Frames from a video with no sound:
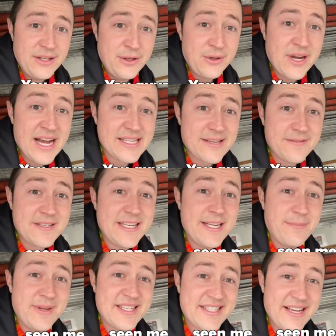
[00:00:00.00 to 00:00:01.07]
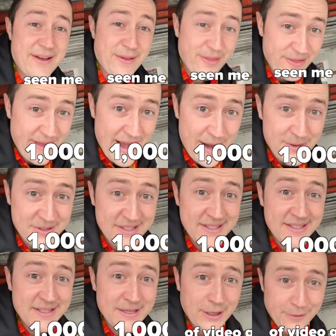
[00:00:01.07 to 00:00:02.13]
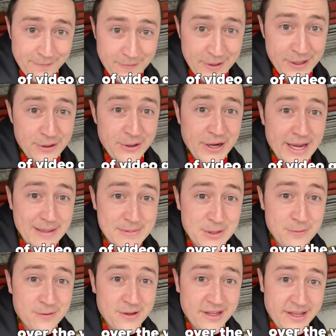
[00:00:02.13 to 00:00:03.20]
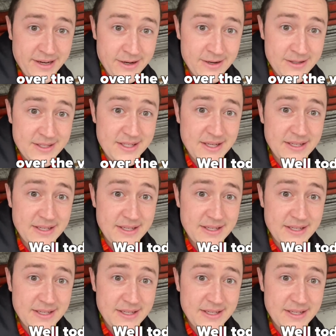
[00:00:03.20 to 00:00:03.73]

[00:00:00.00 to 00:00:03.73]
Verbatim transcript: You guys have seen me sell thousands of video games over the years.